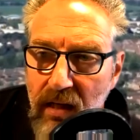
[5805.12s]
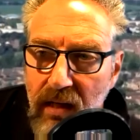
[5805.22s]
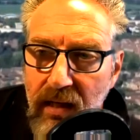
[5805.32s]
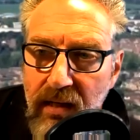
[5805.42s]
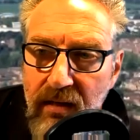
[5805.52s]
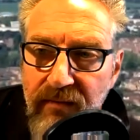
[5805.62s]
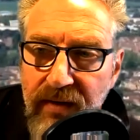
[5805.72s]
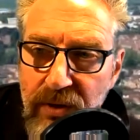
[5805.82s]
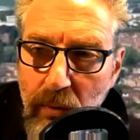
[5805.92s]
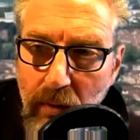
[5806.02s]

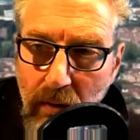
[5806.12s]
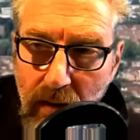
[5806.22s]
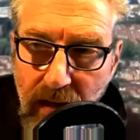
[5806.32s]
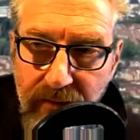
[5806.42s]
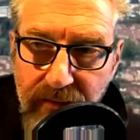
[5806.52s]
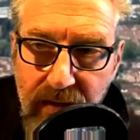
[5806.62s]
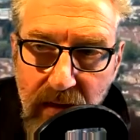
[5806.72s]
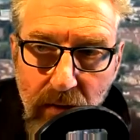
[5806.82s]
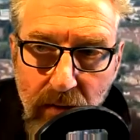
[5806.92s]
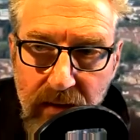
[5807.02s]
individual have the
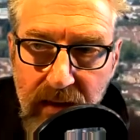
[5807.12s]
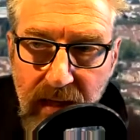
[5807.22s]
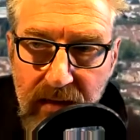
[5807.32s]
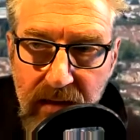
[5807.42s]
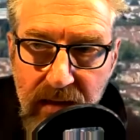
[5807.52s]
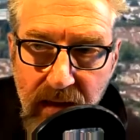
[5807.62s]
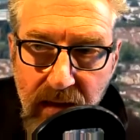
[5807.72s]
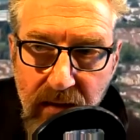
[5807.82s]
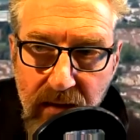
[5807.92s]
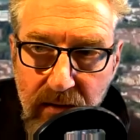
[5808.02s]
audacity,
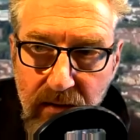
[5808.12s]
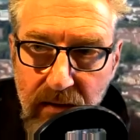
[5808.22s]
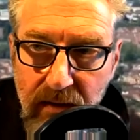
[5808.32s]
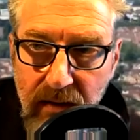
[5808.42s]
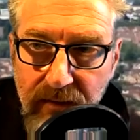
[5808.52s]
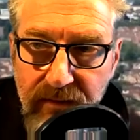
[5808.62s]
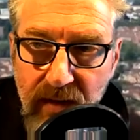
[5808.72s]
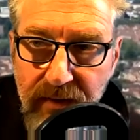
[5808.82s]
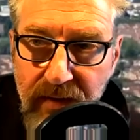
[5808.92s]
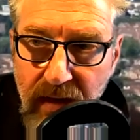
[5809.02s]
if
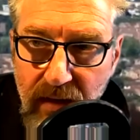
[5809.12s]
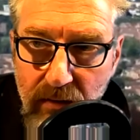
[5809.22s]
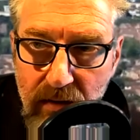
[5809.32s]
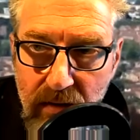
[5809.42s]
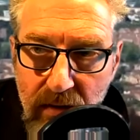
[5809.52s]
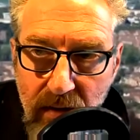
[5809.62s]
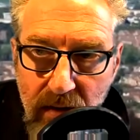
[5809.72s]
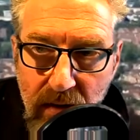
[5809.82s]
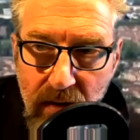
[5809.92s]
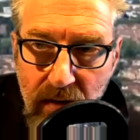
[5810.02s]
nothing else,
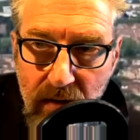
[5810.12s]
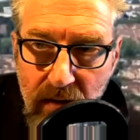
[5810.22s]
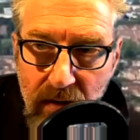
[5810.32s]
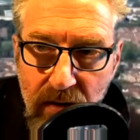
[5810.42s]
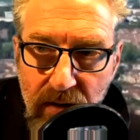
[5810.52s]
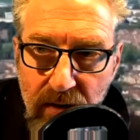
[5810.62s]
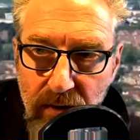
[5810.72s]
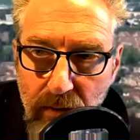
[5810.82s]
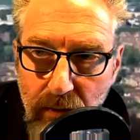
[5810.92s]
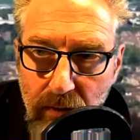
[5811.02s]

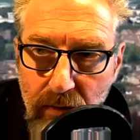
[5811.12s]
to